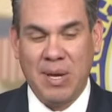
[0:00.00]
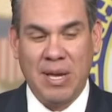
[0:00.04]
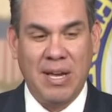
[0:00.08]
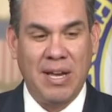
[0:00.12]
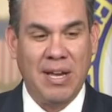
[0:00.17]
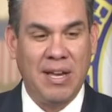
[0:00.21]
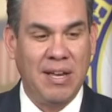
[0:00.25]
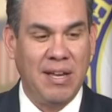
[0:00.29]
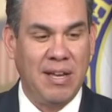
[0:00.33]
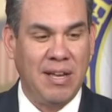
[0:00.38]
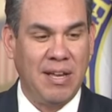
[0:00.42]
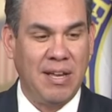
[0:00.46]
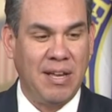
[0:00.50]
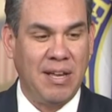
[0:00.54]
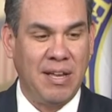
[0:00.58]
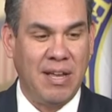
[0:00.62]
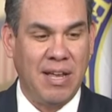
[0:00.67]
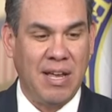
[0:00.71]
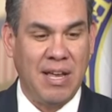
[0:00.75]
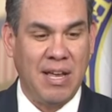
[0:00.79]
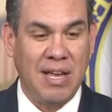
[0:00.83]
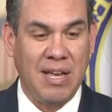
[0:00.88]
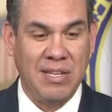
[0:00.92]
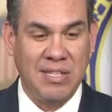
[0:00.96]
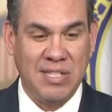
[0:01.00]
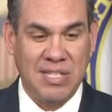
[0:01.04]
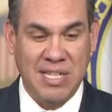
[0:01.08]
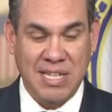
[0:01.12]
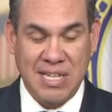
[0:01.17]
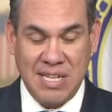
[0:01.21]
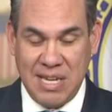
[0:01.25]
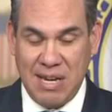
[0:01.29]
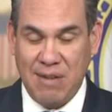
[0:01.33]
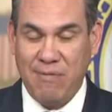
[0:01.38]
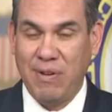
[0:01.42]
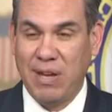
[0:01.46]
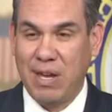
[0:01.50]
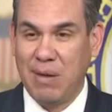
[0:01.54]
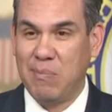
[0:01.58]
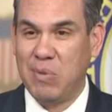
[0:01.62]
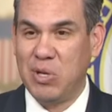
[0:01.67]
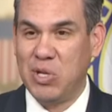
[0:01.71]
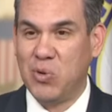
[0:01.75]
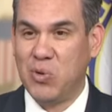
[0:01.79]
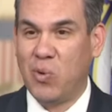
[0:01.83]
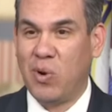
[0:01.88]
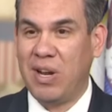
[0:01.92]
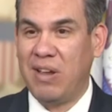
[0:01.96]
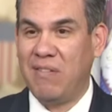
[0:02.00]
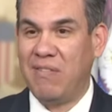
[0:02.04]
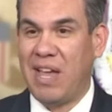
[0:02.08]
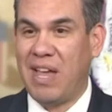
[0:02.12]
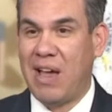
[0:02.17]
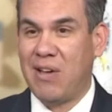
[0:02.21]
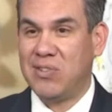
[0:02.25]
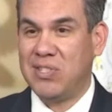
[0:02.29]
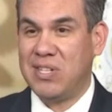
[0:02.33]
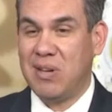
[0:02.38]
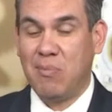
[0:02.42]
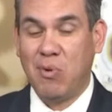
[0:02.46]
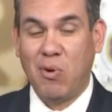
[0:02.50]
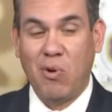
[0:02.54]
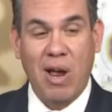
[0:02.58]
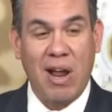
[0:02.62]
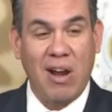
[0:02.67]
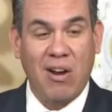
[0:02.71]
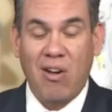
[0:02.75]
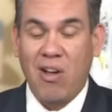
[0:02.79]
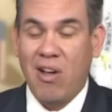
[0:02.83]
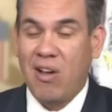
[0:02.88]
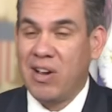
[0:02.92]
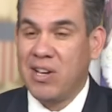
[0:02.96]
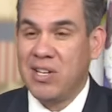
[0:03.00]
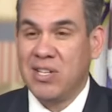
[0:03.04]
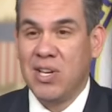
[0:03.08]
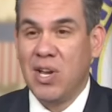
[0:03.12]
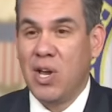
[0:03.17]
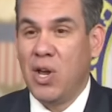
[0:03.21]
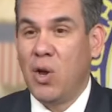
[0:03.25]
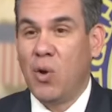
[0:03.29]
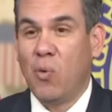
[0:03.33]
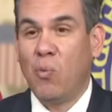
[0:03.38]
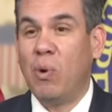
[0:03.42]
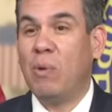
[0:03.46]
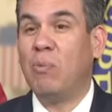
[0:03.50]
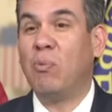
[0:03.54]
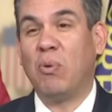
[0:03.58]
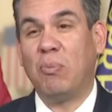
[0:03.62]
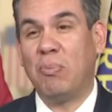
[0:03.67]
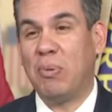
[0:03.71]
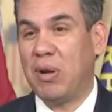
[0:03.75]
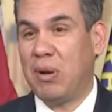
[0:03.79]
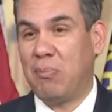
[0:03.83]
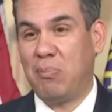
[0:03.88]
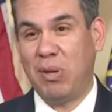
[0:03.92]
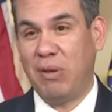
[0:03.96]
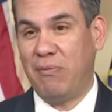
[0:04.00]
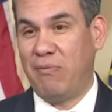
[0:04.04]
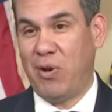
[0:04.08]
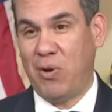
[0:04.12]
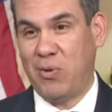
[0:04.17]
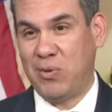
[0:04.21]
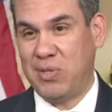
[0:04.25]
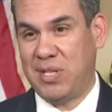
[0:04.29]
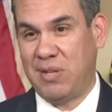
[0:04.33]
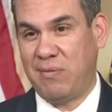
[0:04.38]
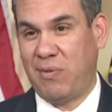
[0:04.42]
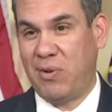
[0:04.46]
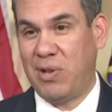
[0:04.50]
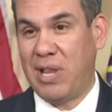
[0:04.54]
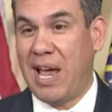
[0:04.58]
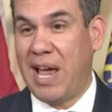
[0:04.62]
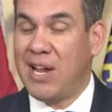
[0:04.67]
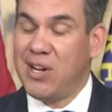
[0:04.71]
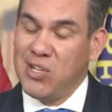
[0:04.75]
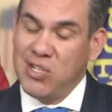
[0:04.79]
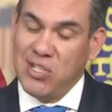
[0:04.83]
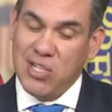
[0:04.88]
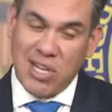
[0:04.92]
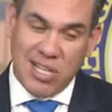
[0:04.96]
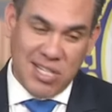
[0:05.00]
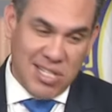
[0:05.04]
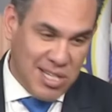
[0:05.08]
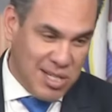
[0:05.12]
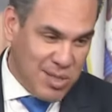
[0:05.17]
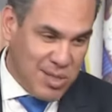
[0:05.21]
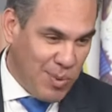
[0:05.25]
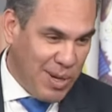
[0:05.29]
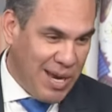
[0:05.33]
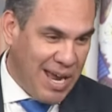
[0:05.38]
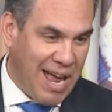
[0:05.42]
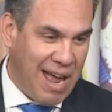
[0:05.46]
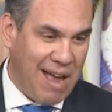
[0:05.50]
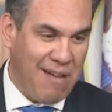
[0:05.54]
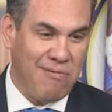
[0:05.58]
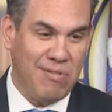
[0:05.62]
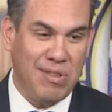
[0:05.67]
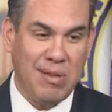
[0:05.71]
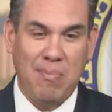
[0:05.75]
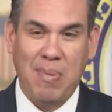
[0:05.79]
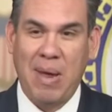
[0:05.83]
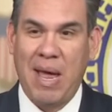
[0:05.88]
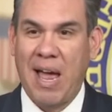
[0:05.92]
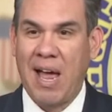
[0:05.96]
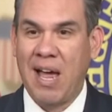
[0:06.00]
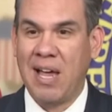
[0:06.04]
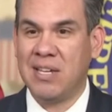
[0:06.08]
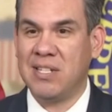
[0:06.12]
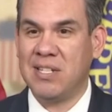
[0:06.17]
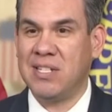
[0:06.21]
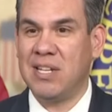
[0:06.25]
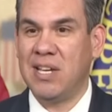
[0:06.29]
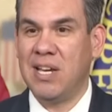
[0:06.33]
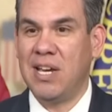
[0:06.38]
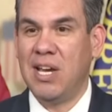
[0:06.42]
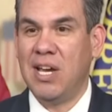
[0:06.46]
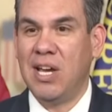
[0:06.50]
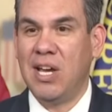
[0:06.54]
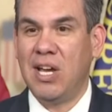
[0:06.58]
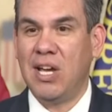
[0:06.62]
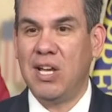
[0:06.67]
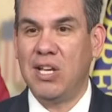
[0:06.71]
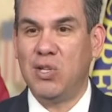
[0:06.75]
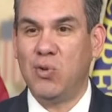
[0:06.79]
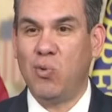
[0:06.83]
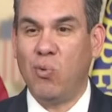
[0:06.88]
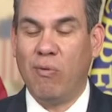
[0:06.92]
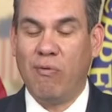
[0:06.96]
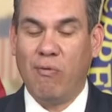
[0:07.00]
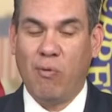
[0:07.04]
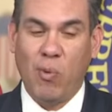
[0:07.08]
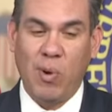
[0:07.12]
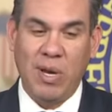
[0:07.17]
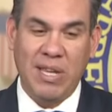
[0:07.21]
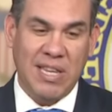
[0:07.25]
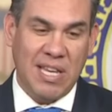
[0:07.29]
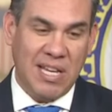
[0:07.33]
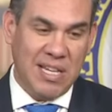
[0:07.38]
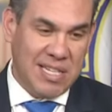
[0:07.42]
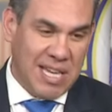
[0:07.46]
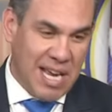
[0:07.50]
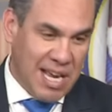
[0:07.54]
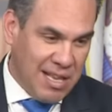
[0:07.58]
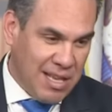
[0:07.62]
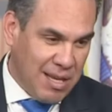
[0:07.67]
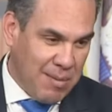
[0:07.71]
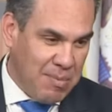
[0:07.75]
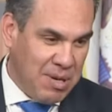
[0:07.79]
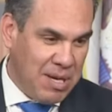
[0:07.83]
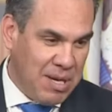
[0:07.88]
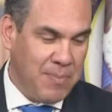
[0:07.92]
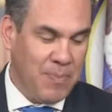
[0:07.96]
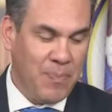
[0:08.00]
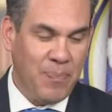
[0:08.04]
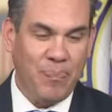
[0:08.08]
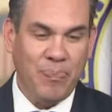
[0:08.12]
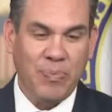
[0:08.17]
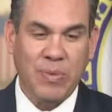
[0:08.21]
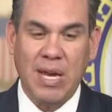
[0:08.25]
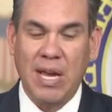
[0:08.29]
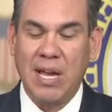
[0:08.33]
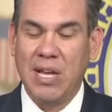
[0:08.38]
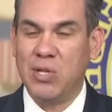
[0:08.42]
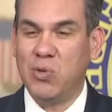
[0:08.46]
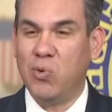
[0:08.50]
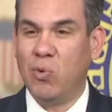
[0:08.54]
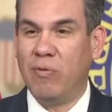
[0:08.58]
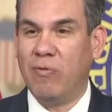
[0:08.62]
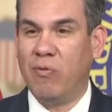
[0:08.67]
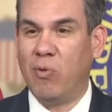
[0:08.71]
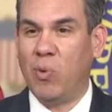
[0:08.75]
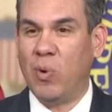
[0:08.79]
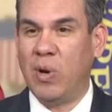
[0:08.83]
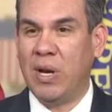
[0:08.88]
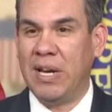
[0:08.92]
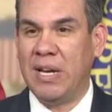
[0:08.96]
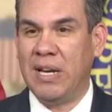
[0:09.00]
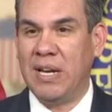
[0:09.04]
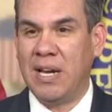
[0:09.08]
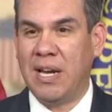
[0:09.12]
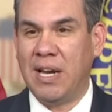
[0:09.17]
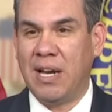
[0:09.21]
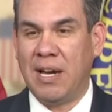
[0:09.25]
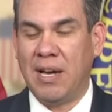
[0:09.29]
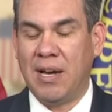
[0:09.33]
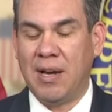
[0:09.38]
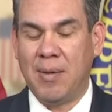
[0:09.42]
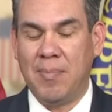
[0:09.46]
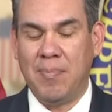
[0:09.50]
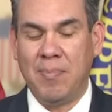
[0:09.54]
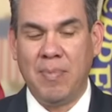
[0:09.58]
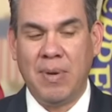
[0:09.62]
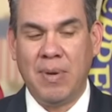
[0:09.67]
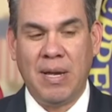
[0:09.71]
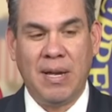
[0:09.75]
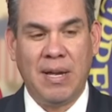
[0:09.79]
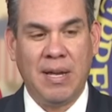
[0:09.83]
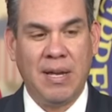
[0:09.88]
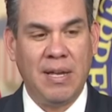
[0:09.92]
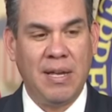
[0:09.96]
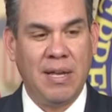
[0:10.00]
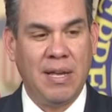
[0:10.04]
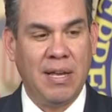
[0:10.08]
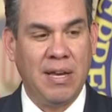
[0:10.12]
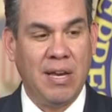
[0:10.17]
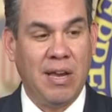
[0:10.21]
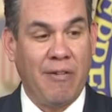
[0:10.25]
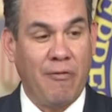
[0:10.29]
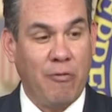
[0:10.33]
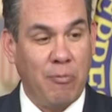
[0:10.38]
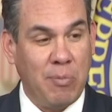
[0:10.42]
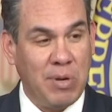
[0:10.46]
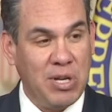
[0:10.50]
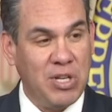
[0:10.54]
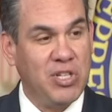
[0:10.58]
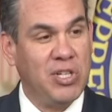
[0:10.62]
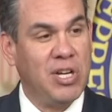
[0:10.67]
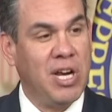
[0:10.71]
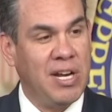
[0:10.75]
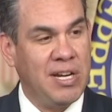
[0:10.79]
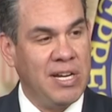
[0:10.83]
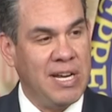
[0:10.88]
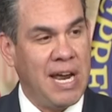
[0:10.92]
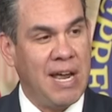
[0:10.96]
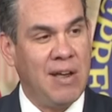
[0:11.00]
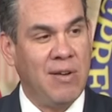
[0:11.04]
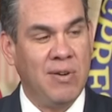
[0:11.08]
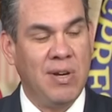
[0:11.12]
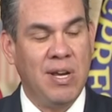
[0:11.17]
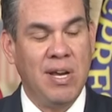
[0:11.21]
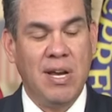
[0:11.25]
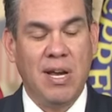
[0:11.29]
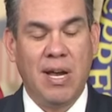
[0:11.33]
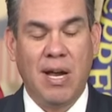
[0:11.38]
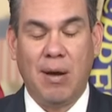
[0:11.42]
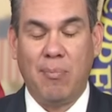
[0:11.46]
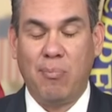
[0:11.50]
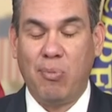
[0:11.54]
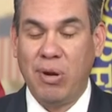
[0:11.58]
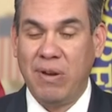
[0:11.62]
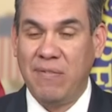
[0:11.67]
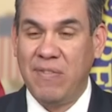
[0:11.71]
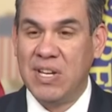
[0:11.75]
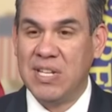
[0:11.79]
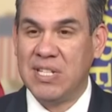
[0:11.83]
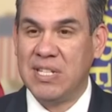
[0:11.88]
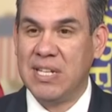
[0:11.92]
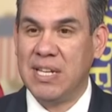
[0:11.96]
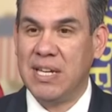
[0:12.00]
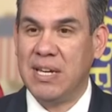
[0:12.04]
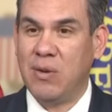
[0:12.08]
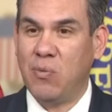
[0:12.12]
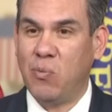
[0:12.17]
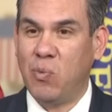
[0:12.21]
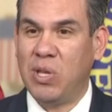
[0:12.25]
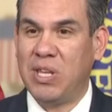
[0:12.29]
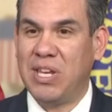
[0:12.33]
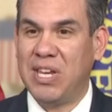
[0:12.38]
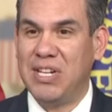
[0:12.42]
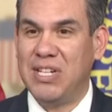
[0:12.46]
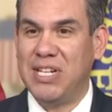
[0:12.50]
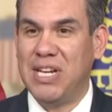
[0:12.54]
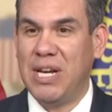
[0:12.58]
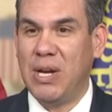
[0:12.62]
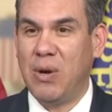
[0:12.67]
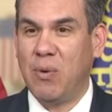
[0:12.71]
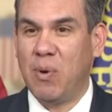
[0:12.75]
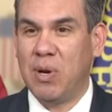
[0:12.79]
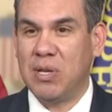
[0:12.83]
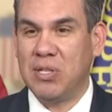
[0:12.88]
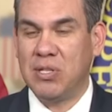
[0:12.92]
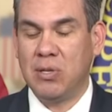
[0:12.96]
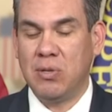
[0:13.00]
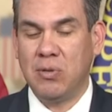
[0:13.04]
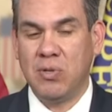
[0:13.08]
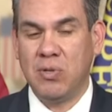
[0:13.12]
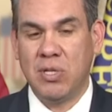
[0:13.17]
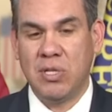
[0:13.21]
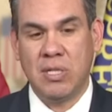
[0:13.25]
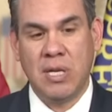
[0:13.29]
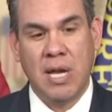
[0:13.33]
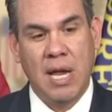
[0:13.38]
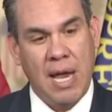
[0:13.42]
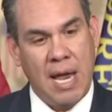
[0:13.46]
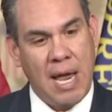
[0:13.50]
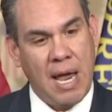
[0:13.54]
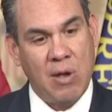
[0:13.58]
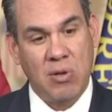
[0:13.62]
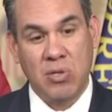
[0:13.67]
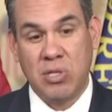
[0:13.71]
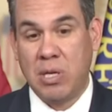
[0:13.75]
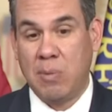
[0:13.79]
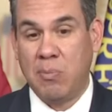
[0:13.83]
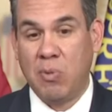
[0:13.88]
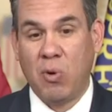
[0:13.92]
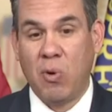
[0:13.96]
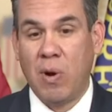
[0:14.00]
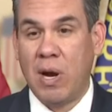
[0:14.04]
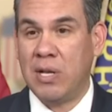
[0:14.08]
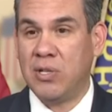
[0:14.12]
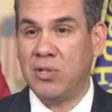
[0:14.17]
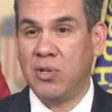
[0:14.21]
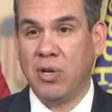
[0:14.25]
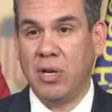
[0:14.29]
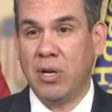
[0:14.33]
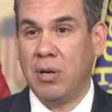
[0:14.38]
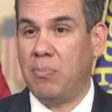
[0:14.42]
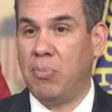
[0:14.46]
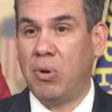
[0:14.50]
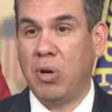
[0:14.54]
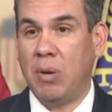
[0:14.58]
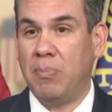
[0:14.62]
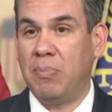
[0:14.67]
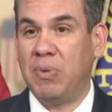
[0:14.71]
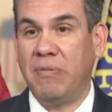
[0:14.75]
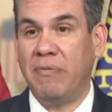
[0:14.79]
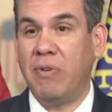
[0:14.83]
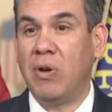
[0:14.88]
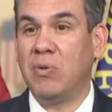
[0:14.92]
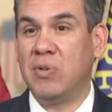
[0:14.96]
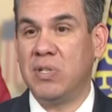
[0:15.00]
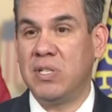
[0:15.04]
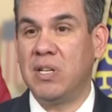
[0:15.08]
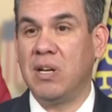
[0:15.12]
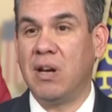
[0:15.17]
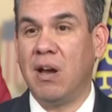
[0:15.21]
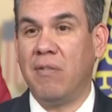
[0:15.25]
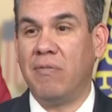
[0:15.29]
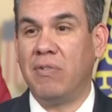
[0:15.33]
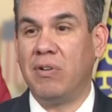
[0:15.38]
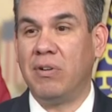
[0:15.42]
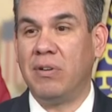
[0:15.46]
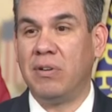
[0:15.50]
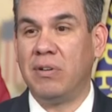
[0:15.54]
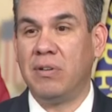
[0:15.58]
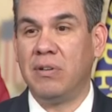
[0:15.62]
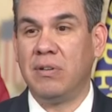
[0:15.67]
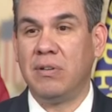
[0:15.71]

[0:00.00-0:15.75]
a significant majority of the House Democratic Caucus, we will put up the votes for that, just as we have in the past, uh, to avoid the debt limit, uh, to avoid um, uh, government shutdown previously with continuing resolutions. House Democrats are going to put up the votes to govern